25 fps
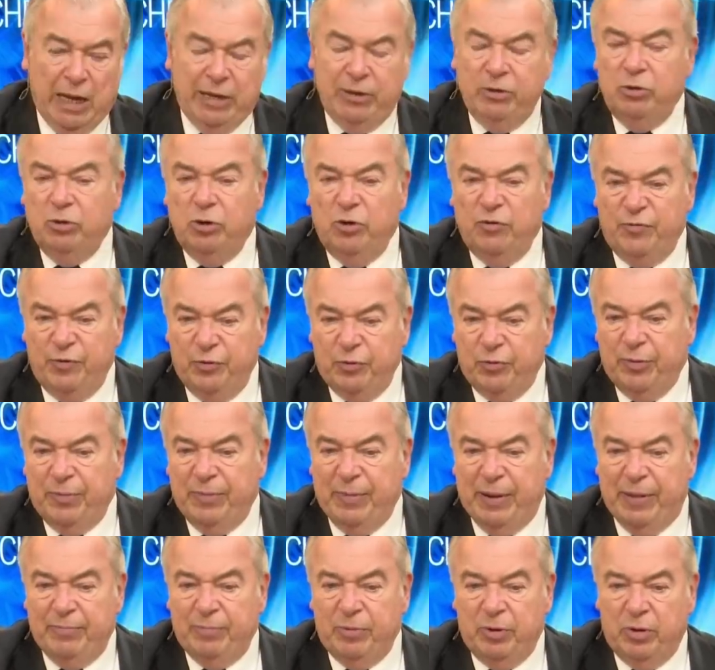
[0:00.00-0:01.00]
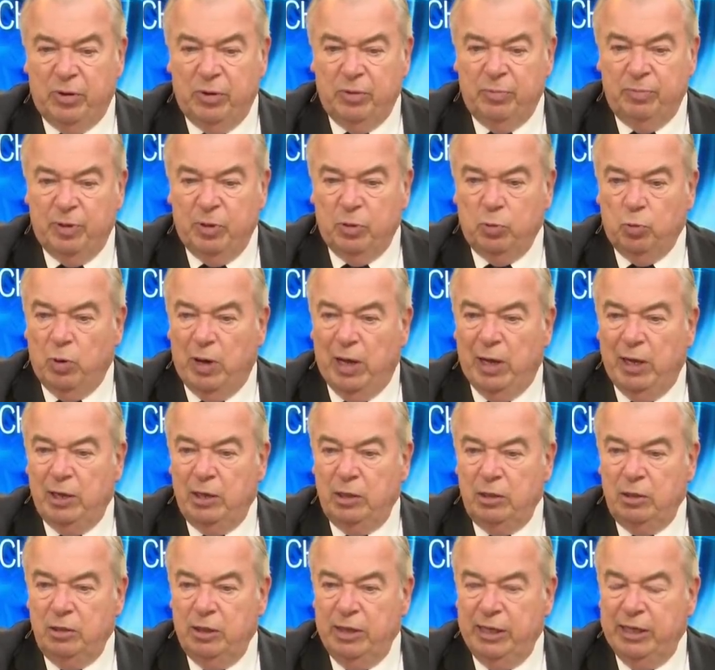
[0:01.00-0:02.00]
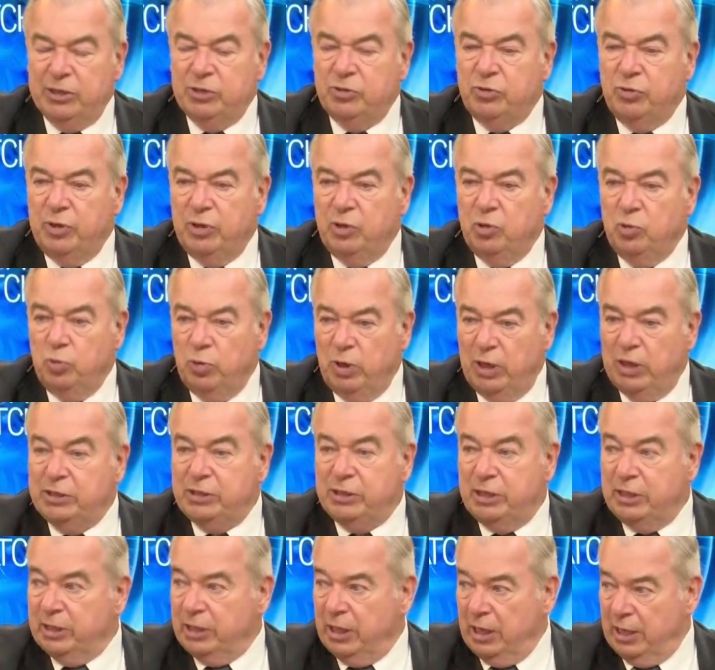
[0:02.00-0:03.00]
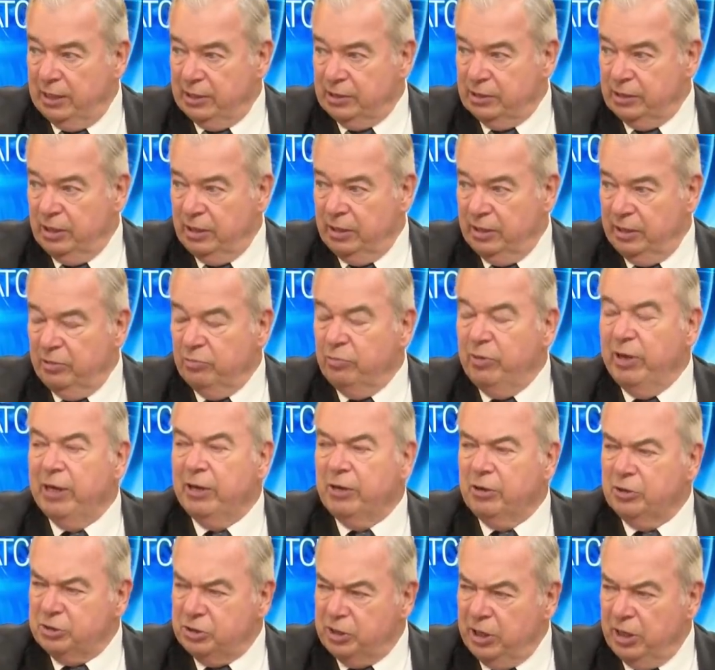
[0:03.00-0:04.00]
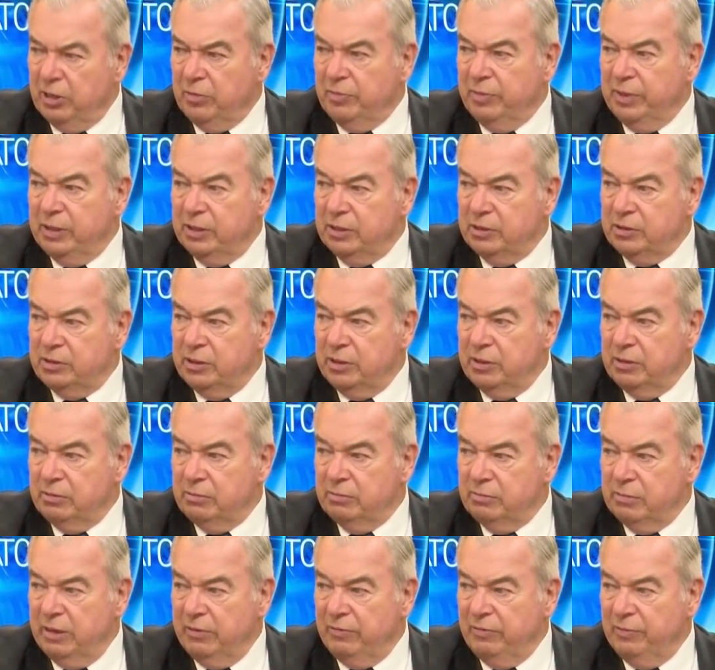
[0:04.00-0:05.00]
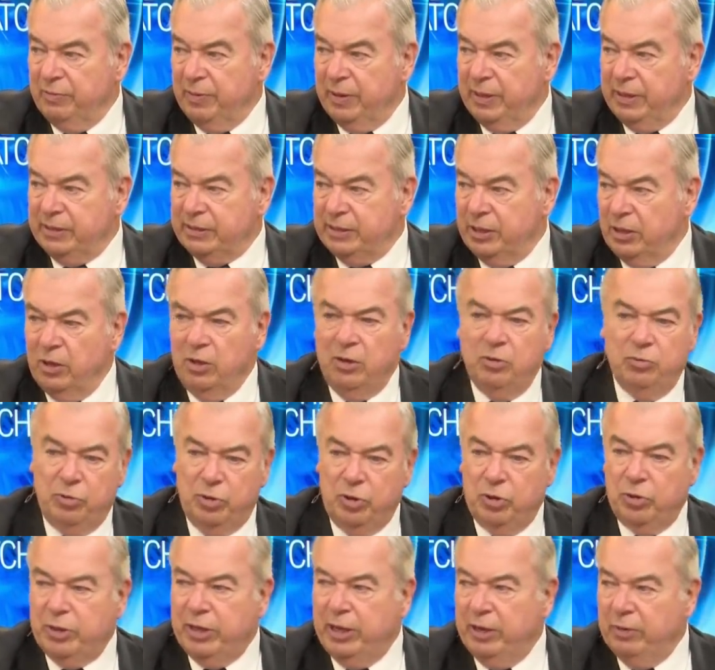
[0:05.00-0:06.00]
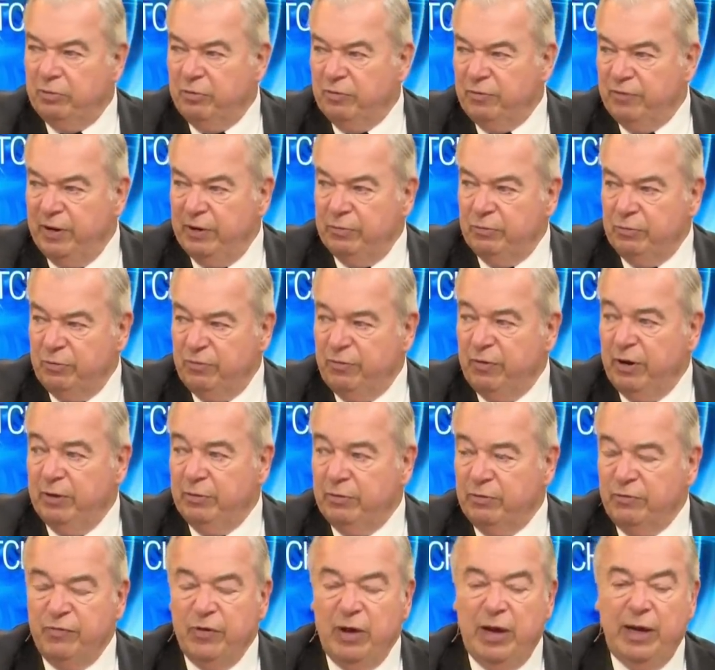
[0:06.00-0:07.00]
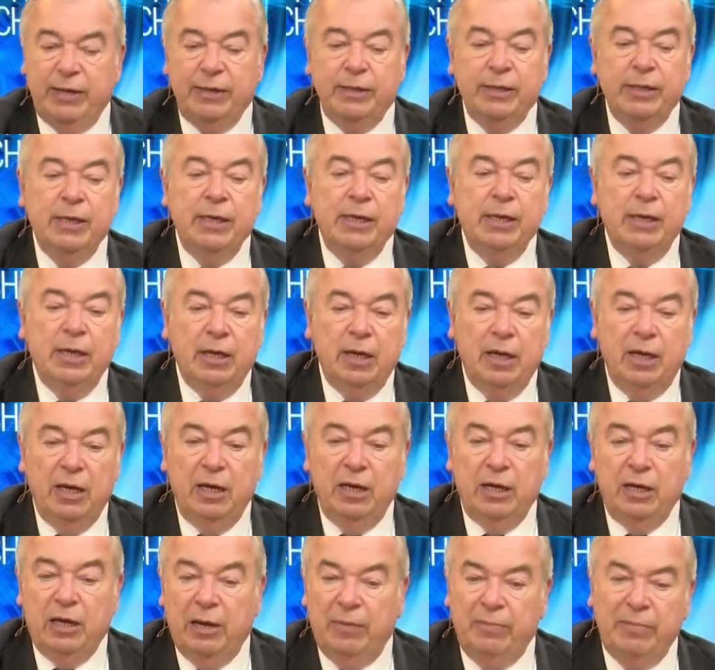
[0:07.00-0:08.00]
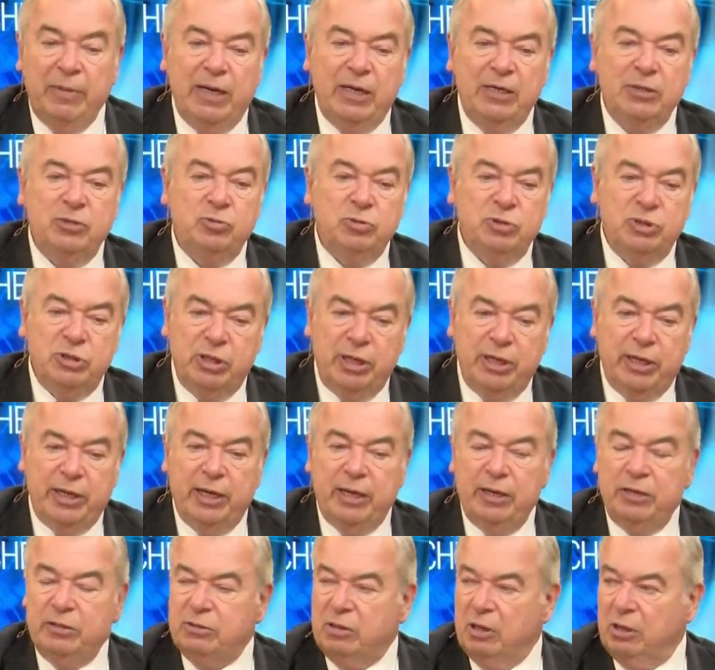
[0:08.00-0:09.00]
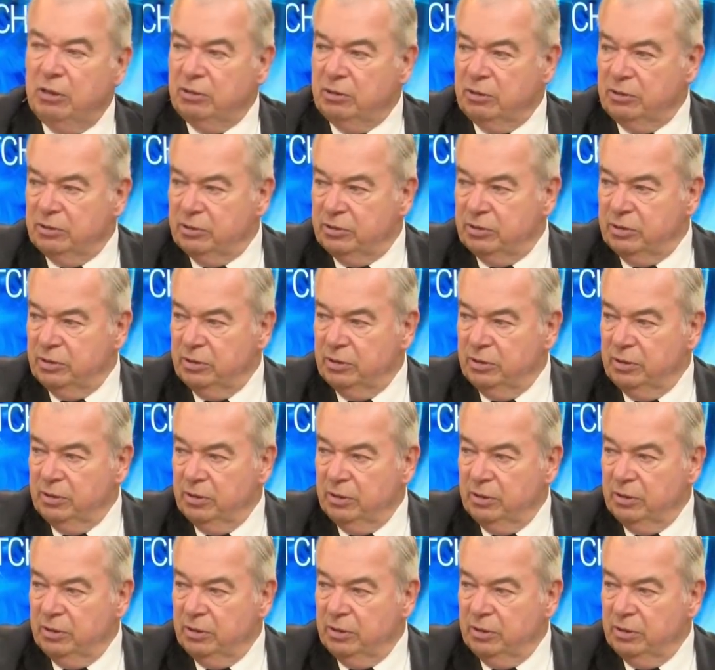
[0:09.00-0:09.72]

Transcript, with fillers: I don't know if you remember, but while Israel was in Gaza and we had our settlements and everybody said, oh, we're okay, we're fine, we're fine, we're fine, uh, Hamas was digging tunnels